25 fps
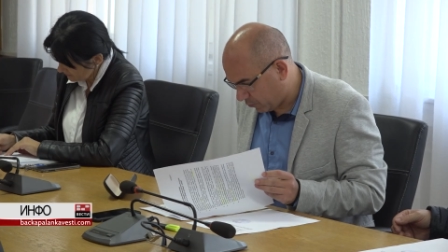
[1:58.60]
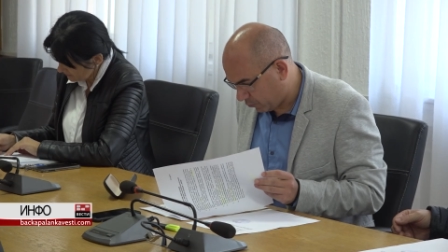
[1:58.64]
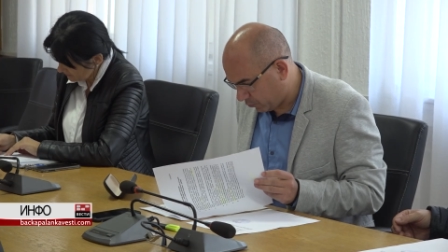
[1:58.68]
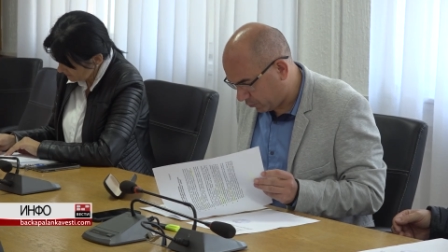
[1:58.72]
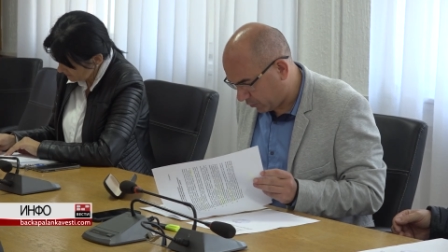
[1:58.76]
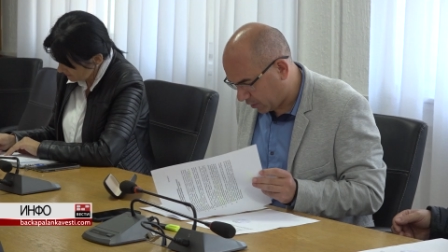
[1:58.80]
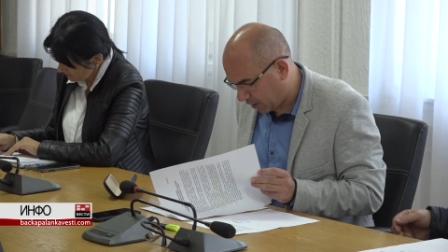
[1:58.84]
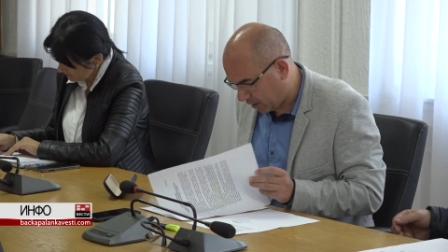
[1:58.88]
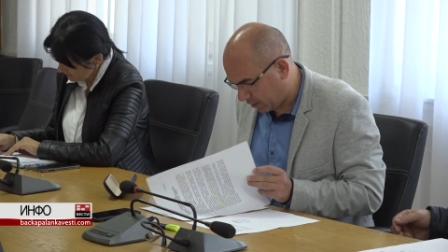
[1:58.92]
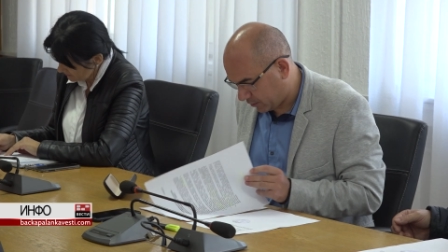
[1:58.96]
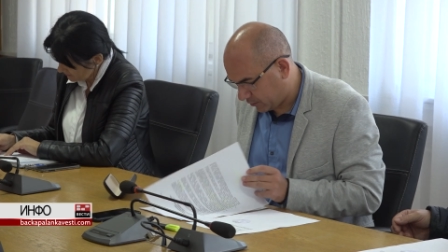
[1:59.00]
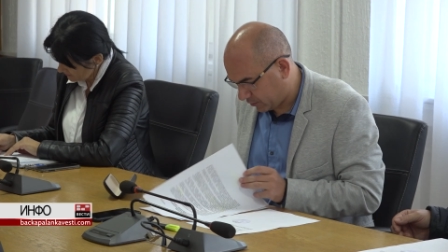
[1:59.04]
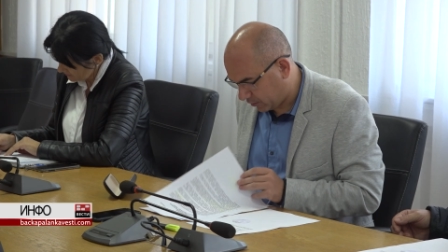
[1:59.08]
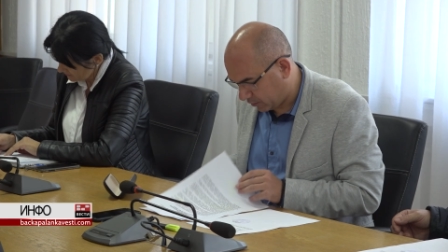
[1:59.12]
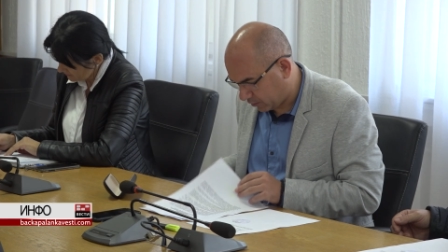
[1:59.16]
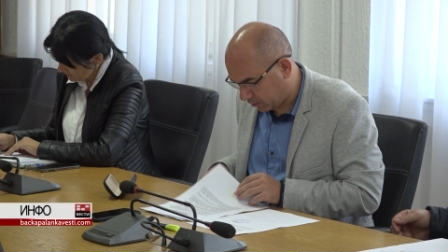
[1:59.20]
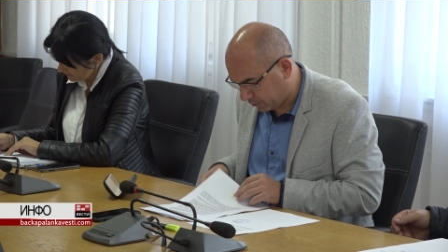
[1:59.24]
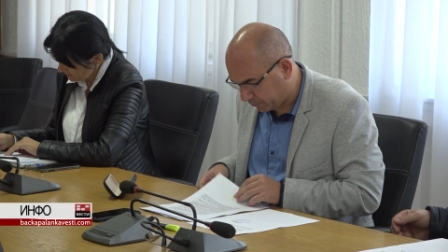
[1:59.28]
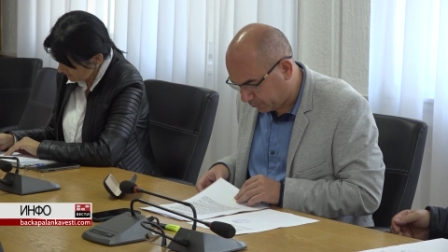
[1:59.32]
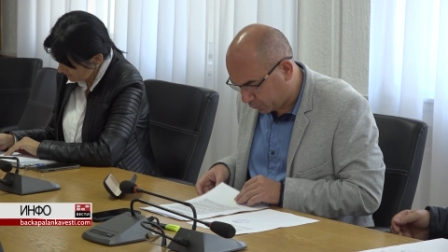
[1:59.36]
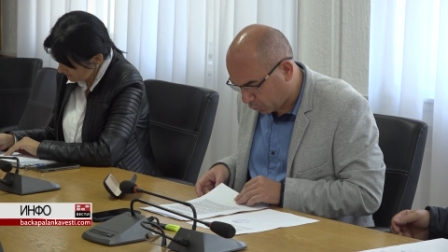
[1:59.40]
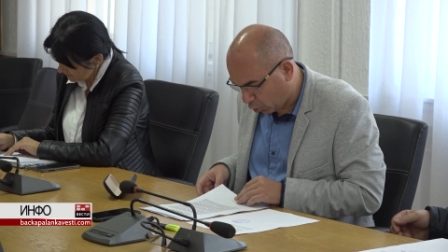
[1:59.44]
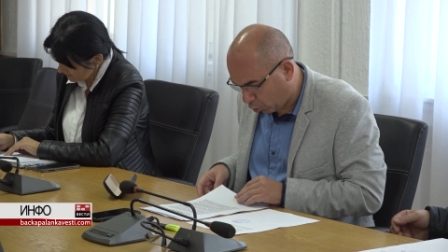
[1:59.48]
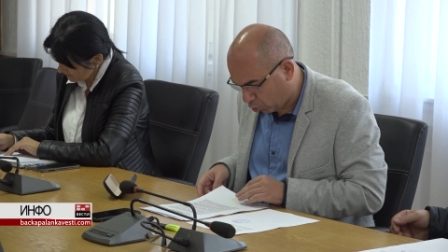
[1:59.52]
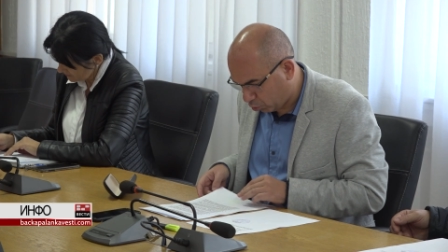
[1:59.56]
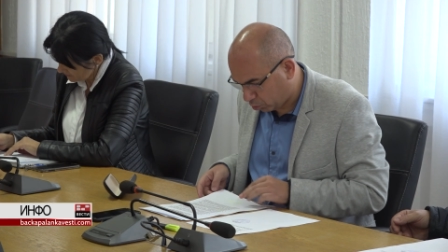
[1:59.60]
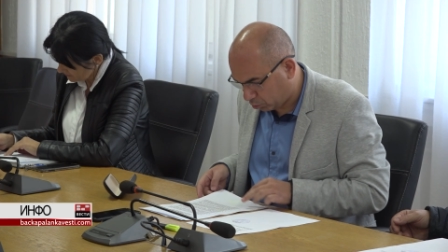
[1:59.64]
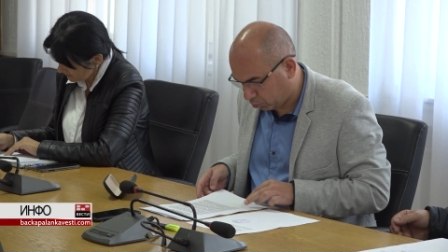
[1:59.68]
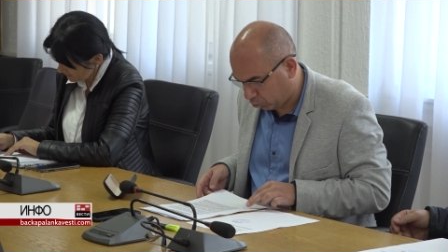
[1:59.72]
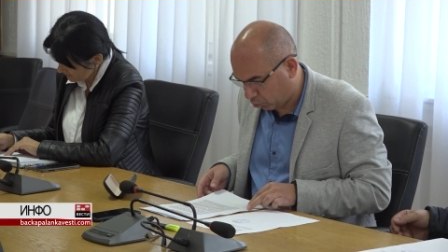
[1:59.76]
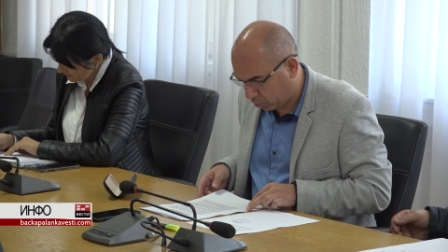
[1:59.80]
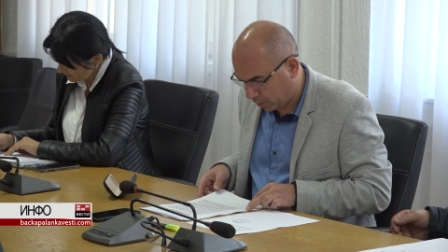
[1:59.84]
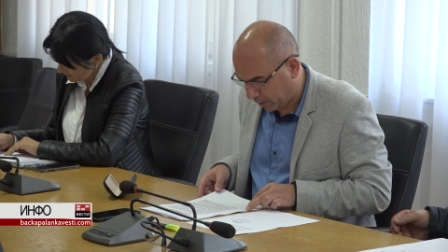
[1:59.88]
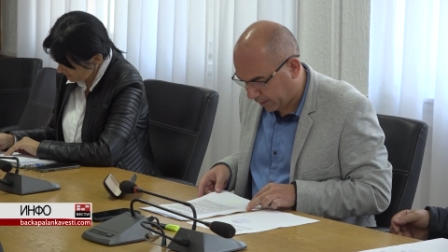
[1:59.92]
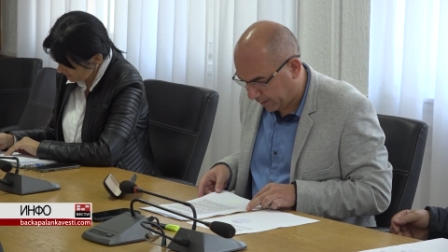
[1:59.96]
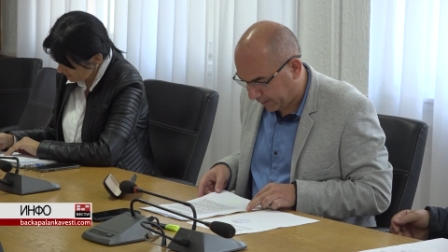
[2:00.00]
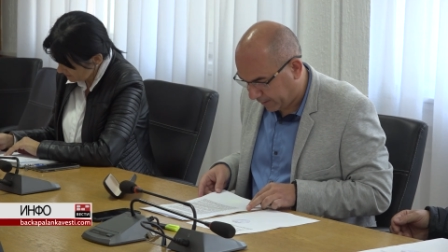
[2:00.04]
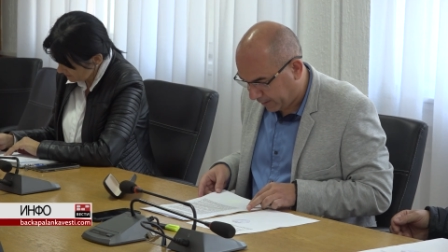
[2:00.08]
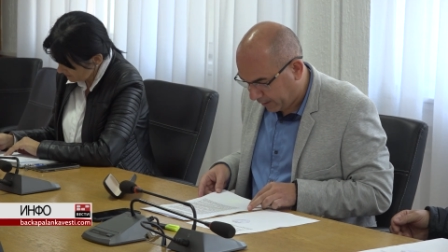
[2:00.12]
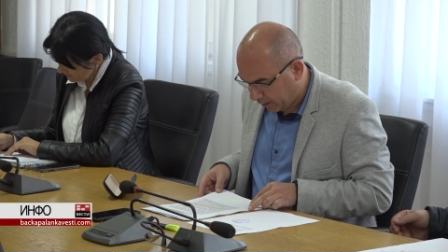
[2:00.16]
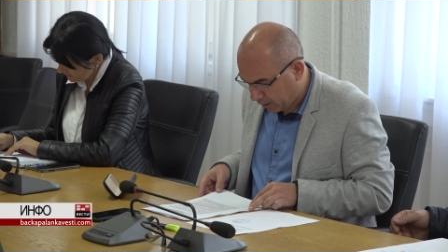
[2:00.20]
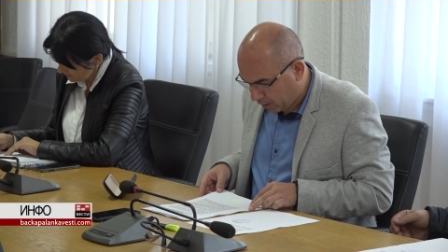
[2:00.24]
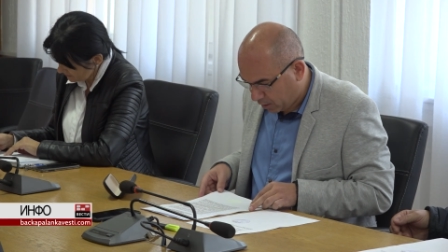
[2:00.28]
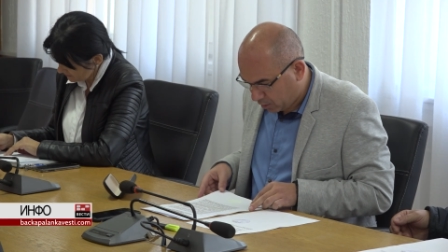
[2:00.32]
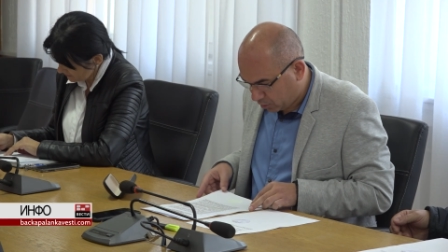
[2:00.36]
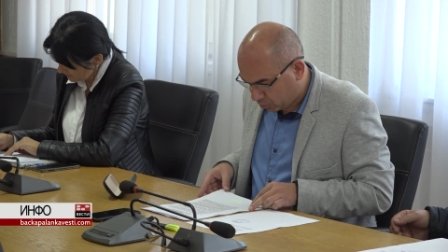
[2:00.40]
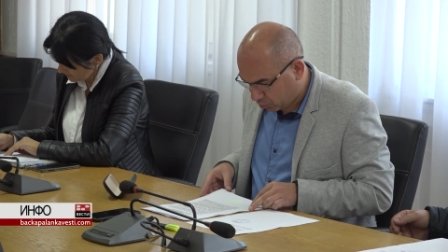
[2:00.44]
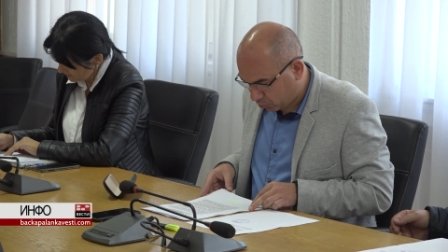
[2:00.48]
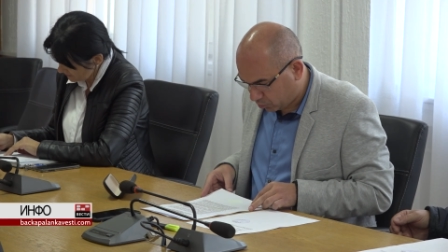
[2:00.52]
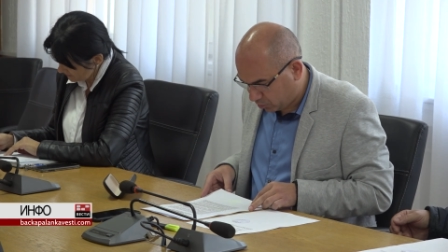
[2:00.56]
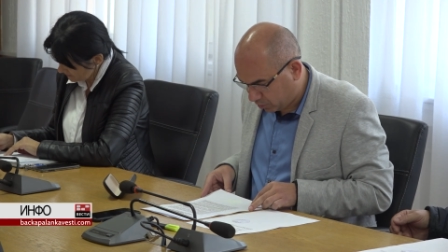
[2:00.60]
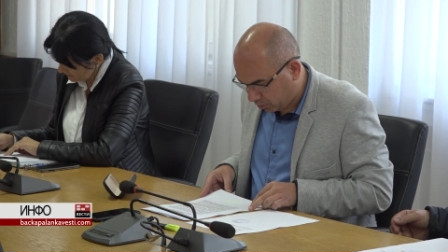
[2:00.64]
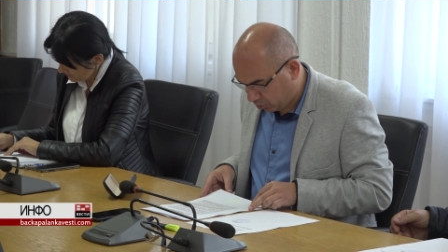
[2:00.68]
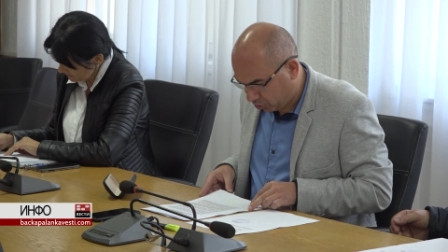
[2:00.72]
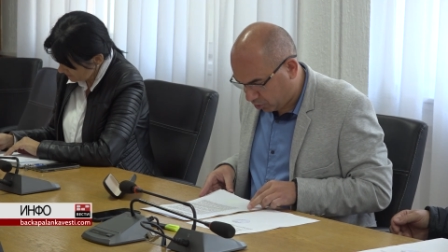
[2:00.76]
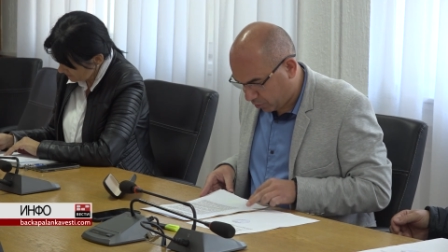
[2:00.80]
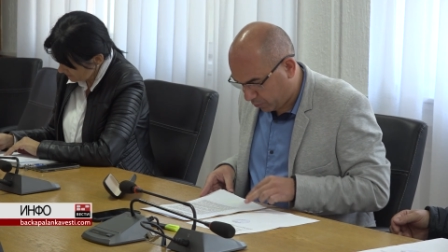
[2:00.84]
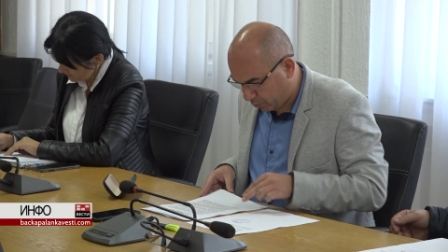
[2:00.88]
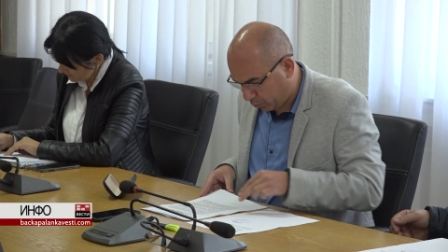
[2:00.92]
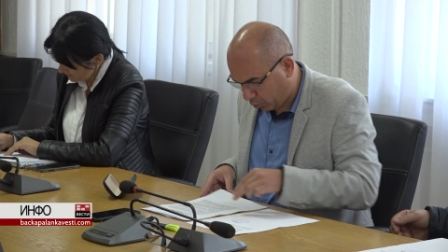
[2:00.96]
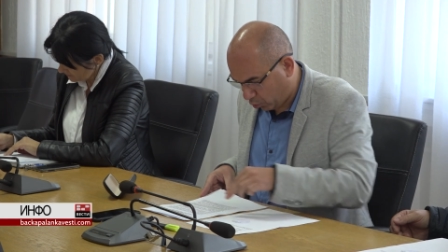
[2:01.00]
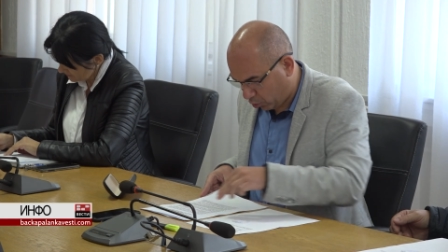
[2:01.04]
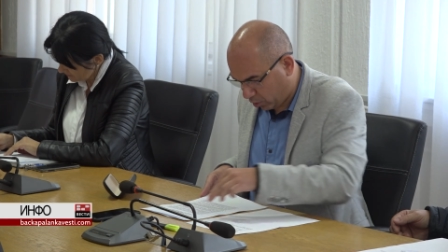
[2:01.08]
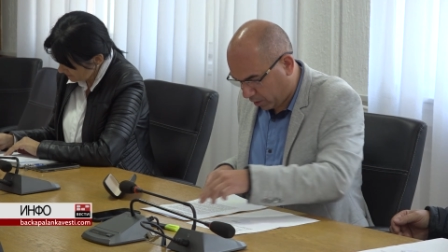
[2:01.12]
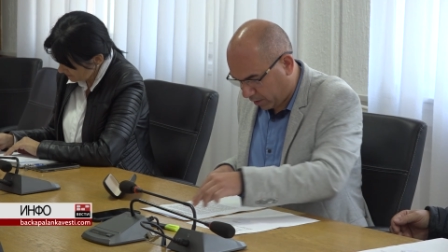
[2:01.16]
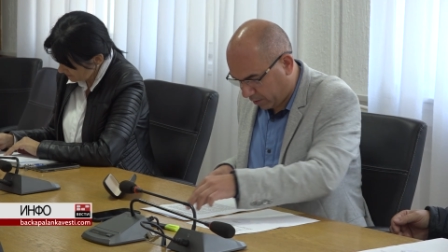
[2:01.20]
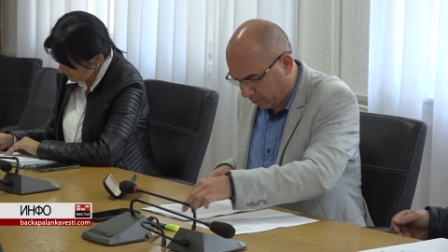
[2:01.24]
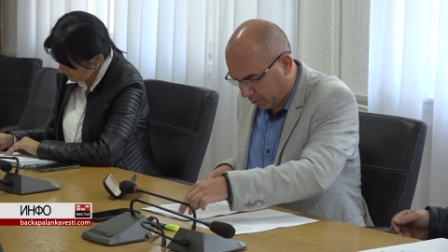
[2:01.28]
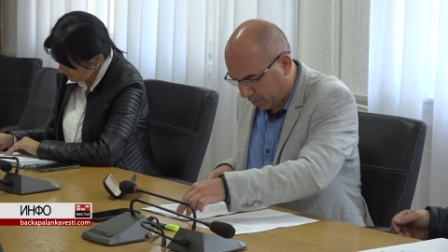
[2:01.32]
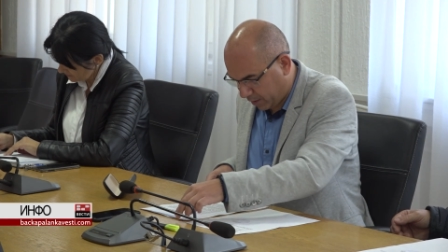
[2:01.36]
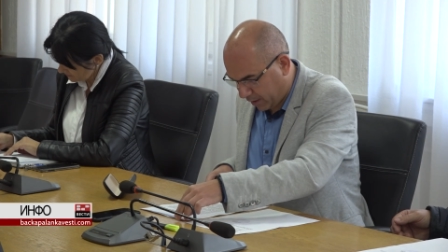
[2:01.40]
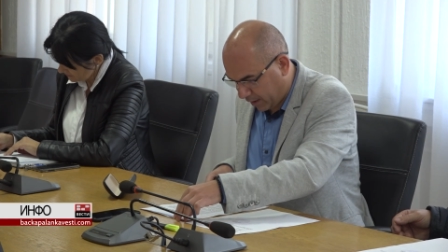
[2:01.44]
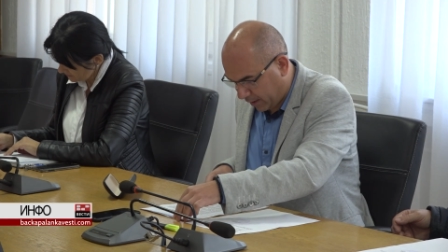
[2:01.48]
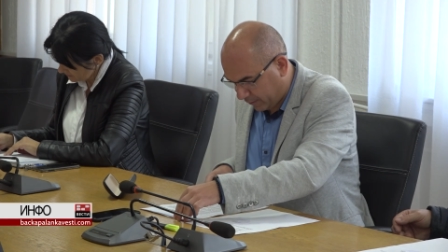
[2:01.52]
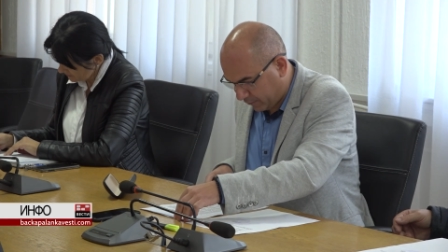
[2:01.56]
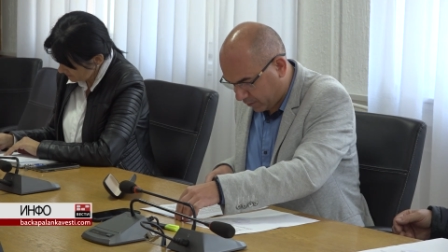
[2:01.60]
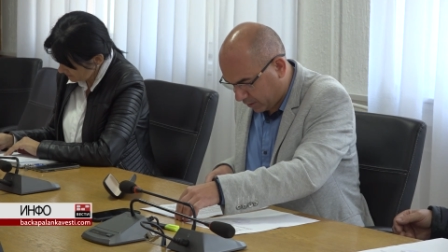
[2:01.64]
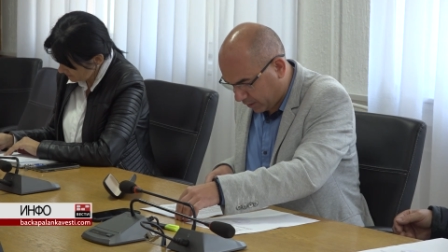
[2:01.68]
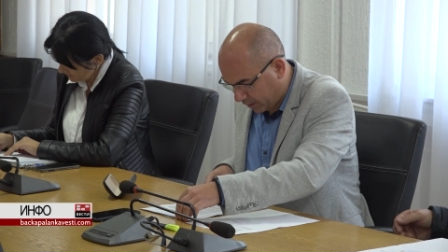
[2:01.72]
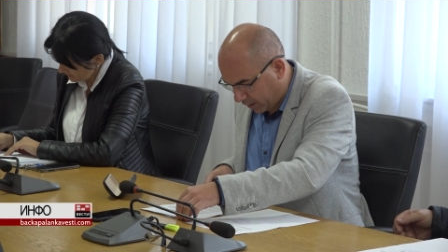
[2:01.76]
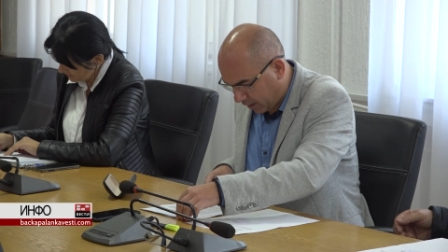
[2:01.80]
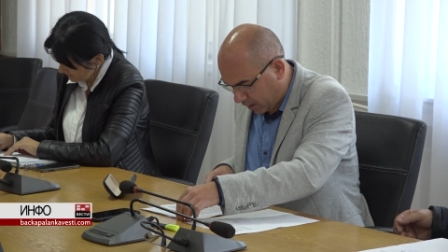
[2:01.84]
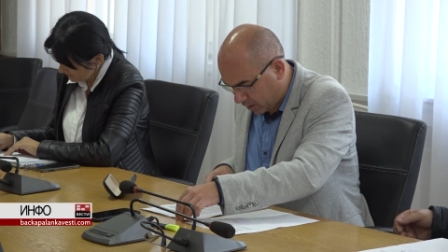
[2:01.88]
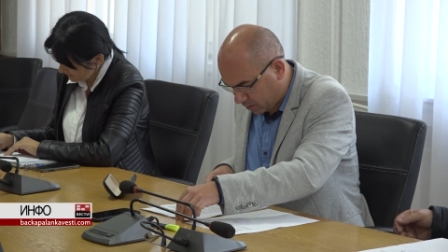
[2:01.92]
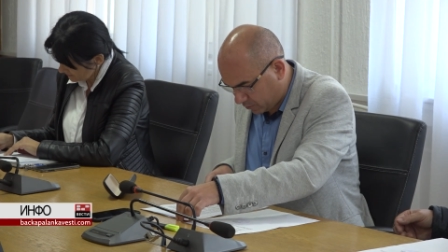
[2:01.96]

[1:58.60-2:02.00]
a pre svega neodgovorni direktori